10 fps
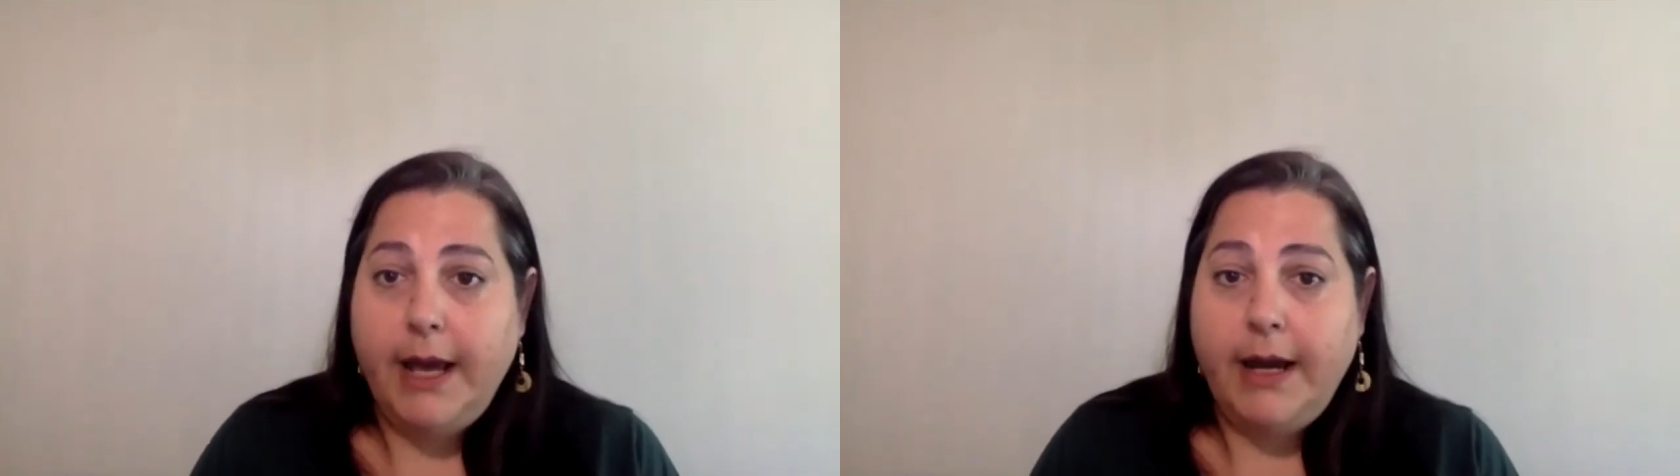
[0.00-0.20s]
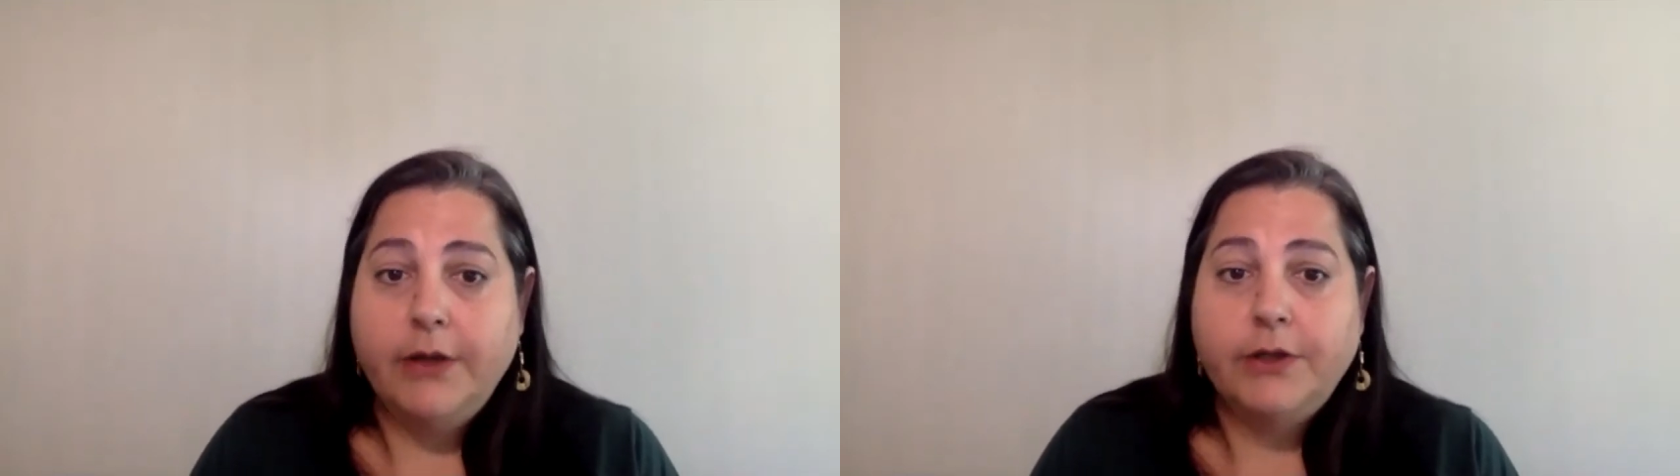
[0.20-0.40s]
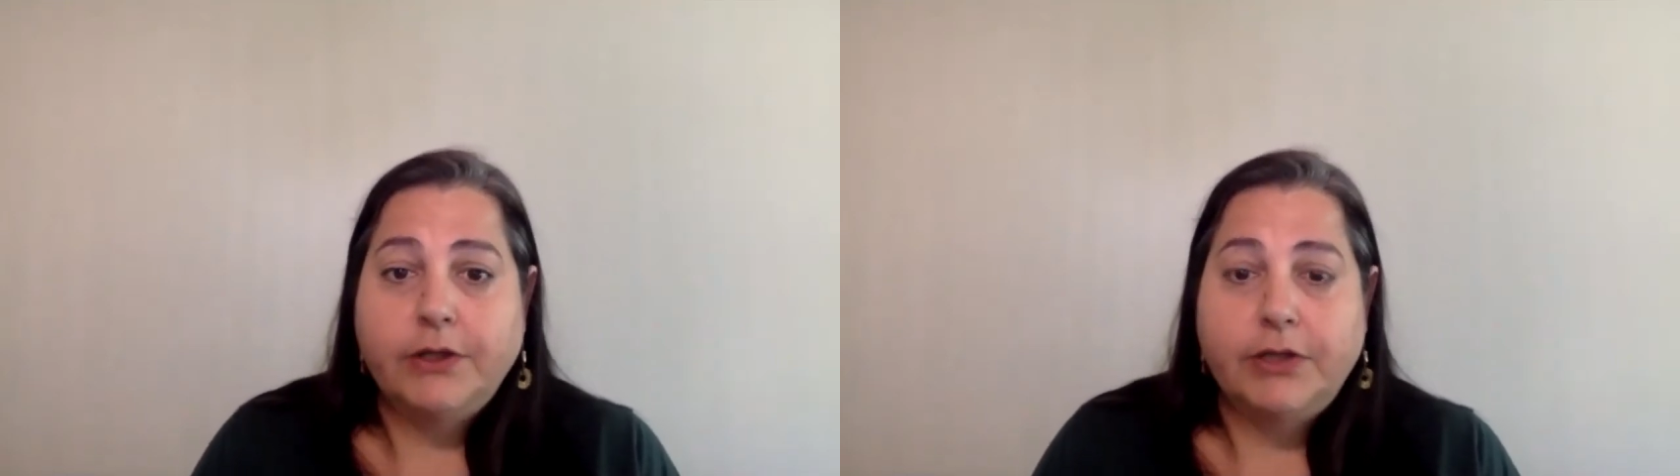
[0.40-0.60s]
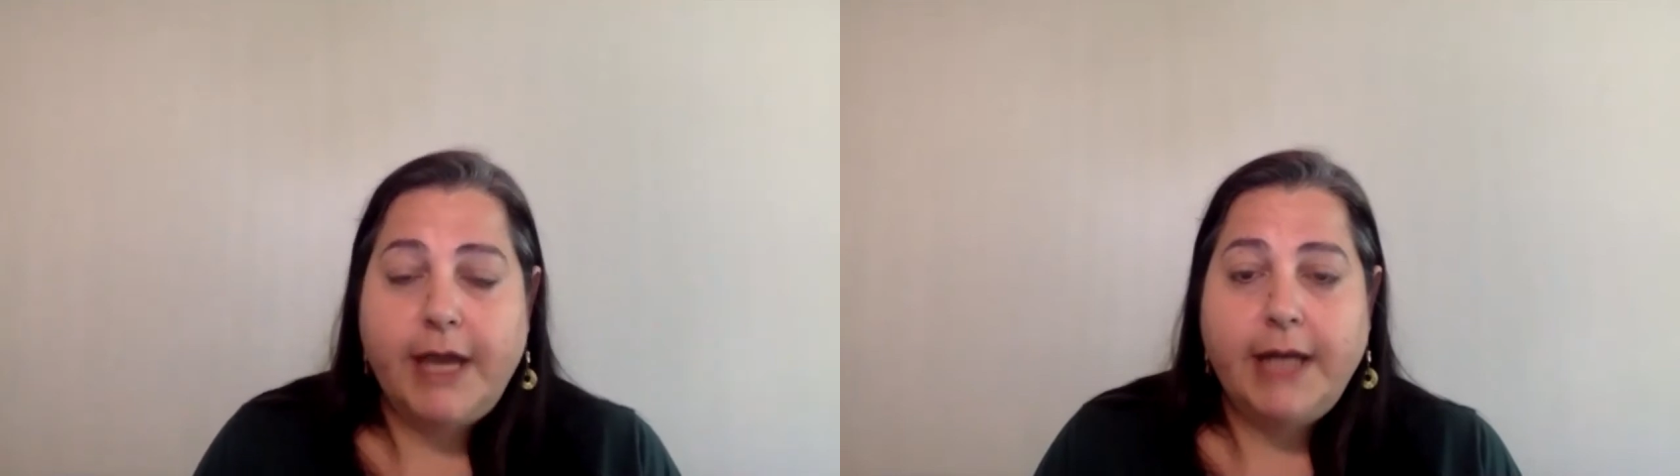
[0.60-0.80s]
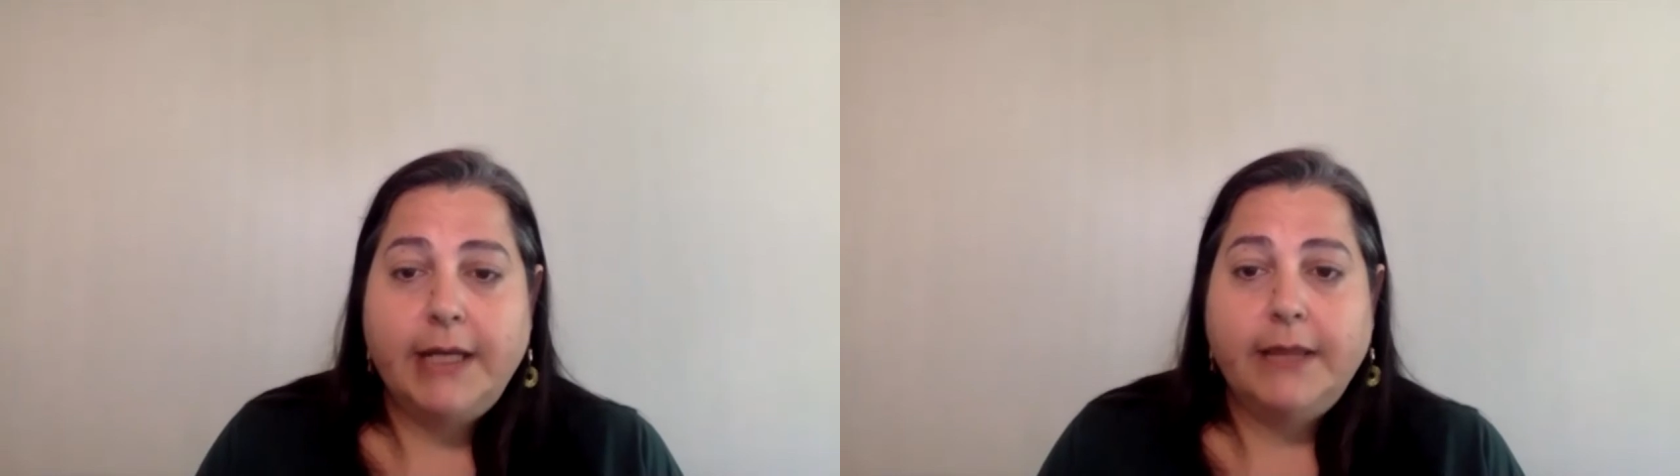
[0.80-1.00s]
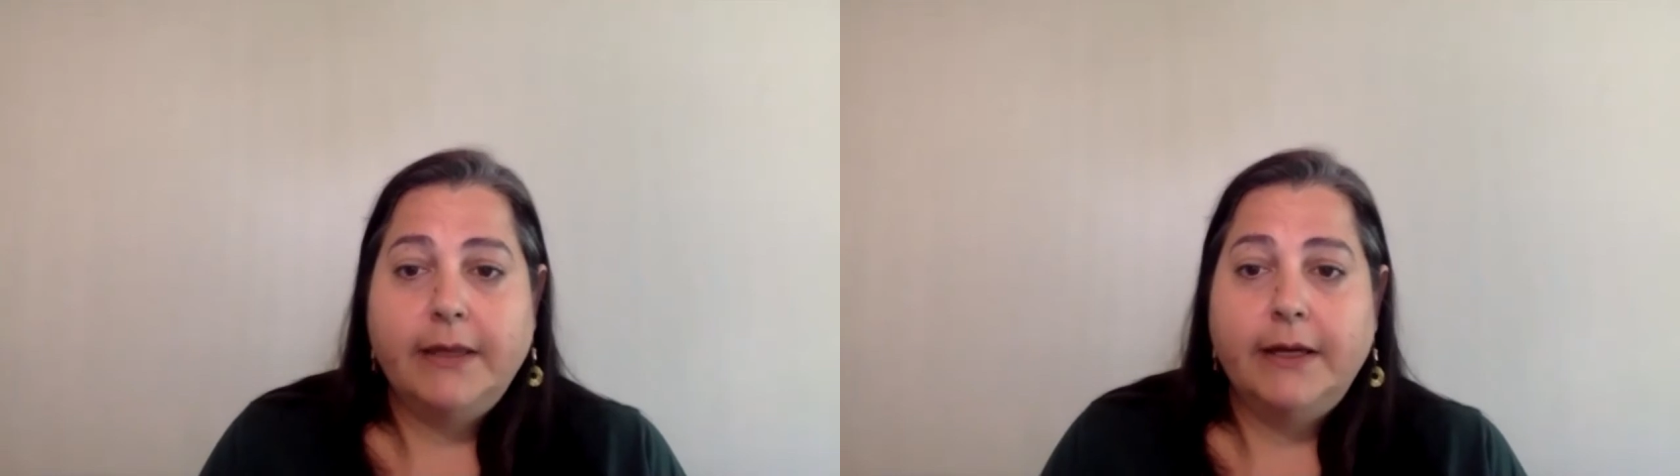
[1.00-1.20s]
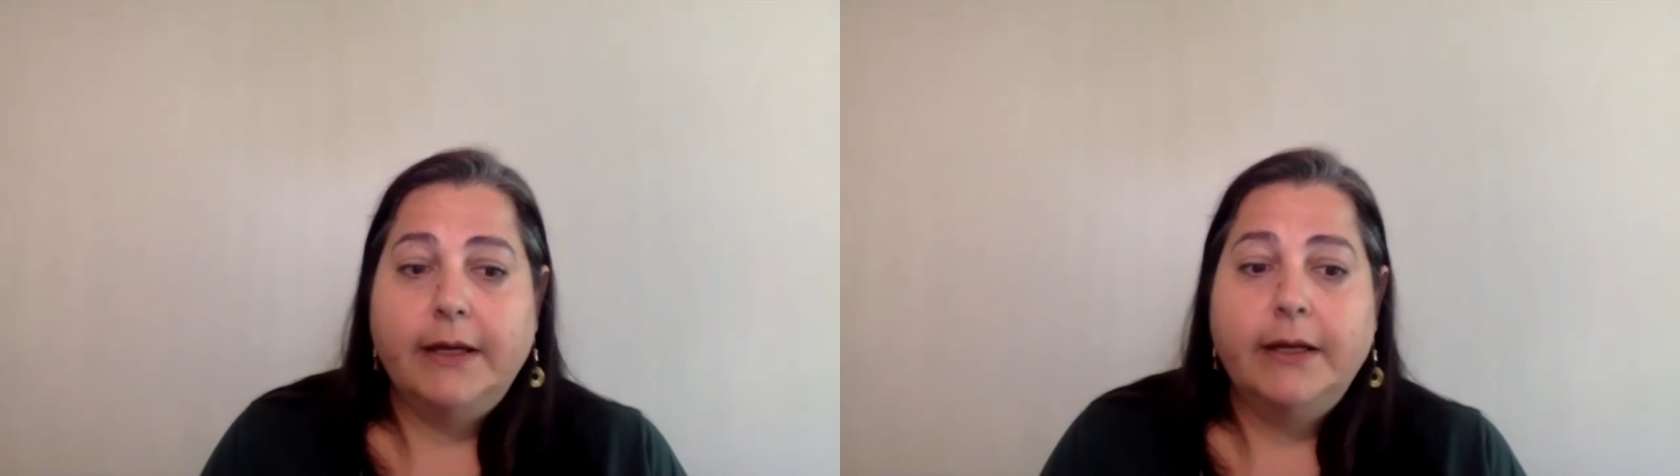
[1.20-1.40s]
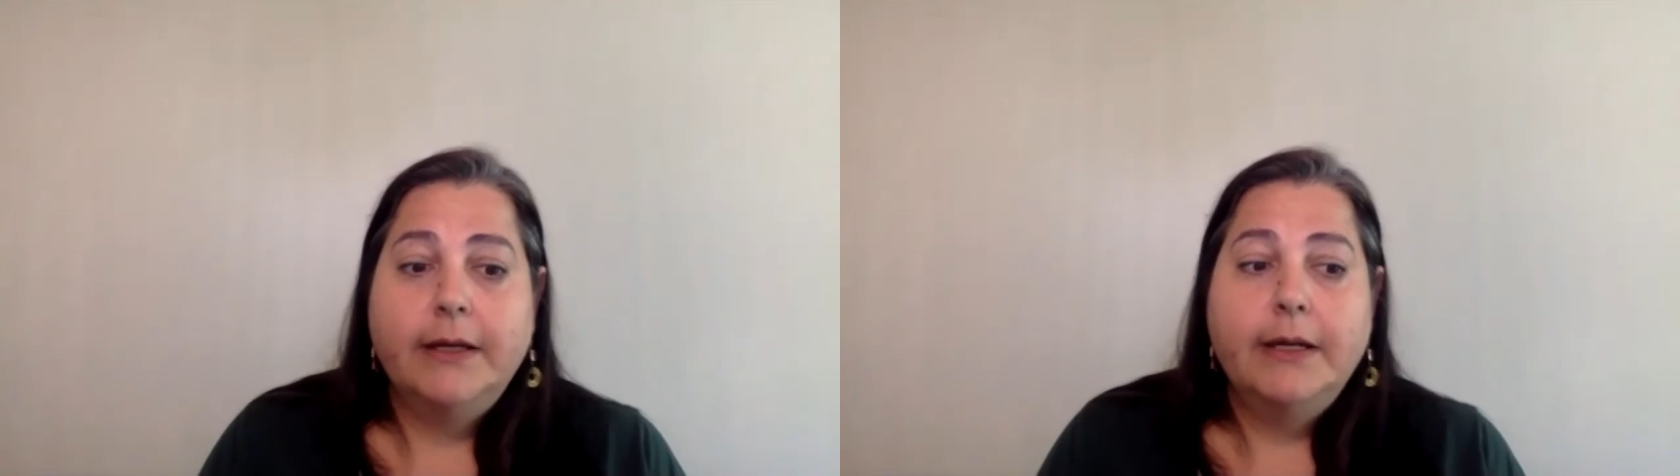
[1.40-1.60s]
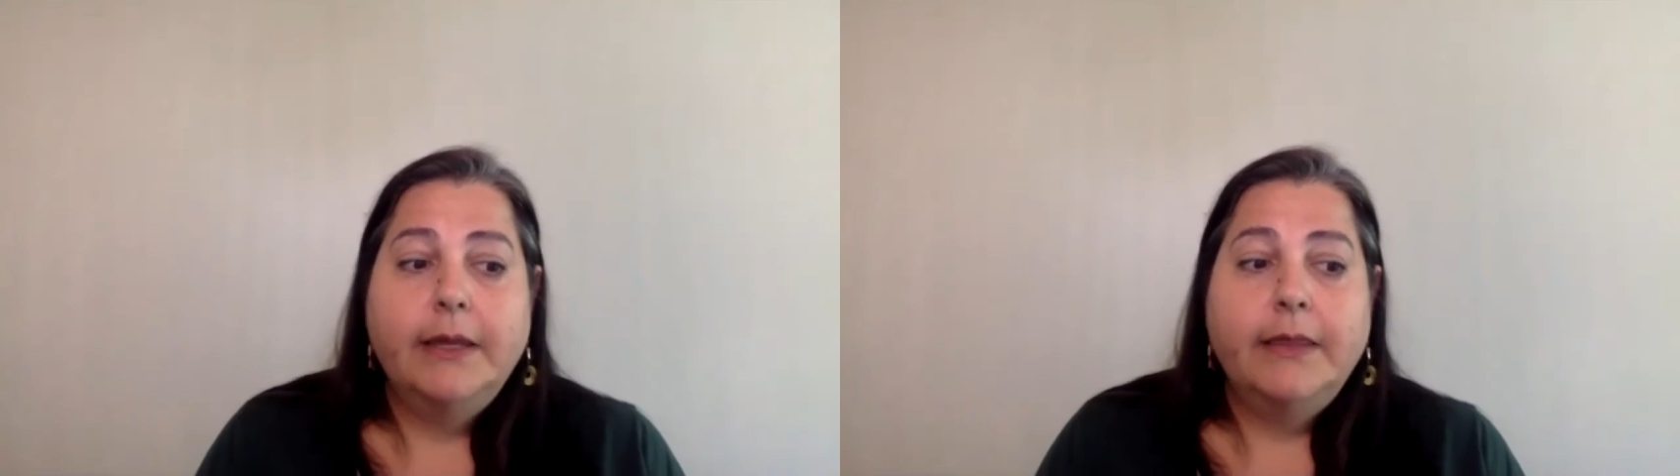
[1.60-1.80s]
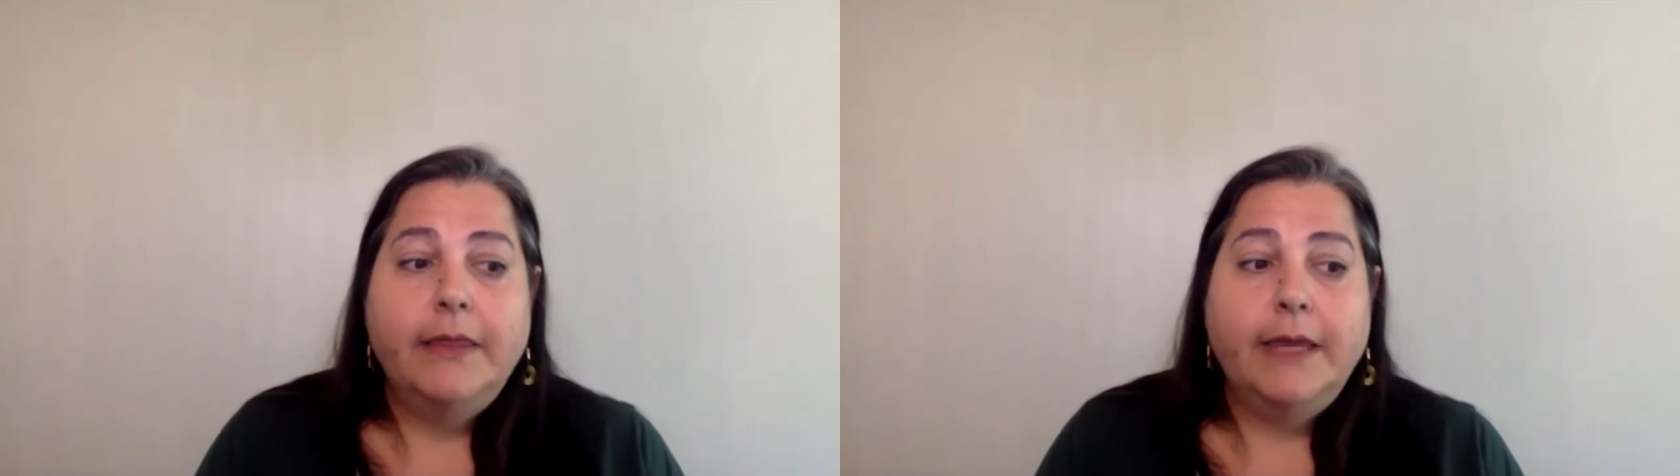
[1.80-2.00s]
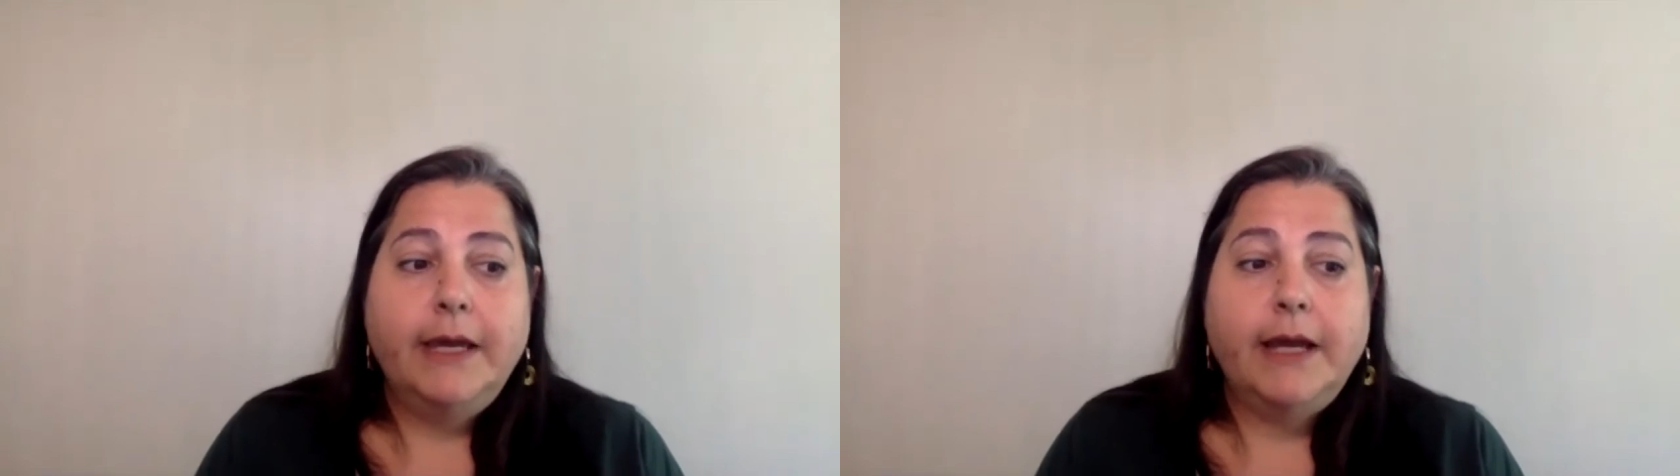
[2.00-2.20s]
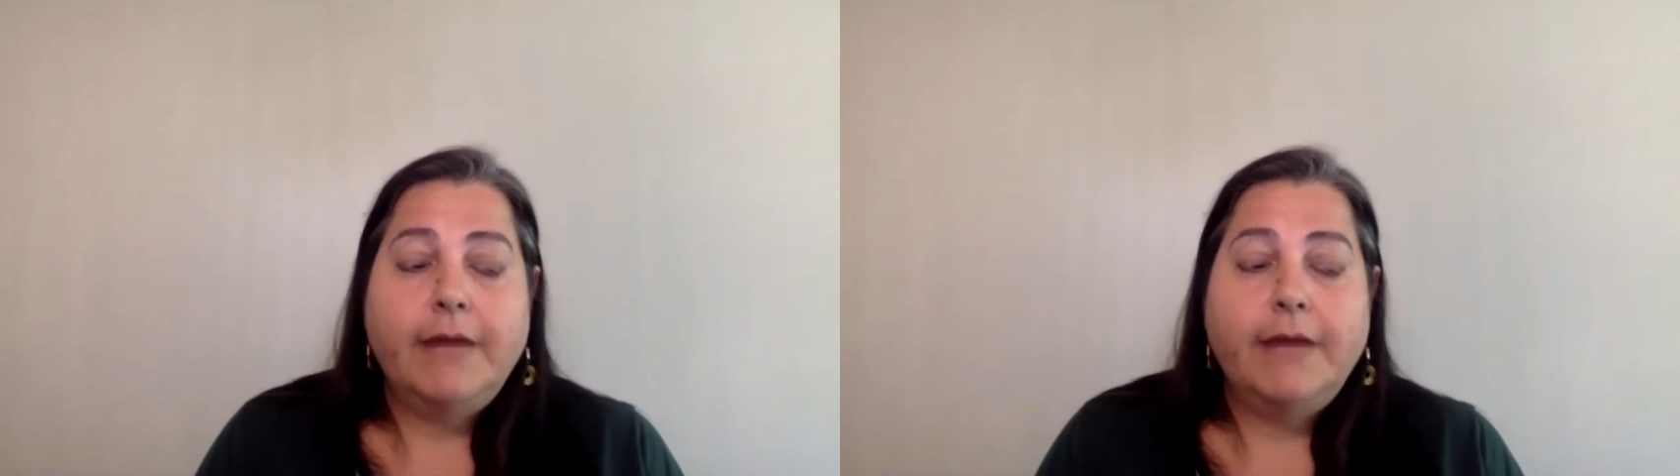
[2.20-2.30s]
and understanding the kind of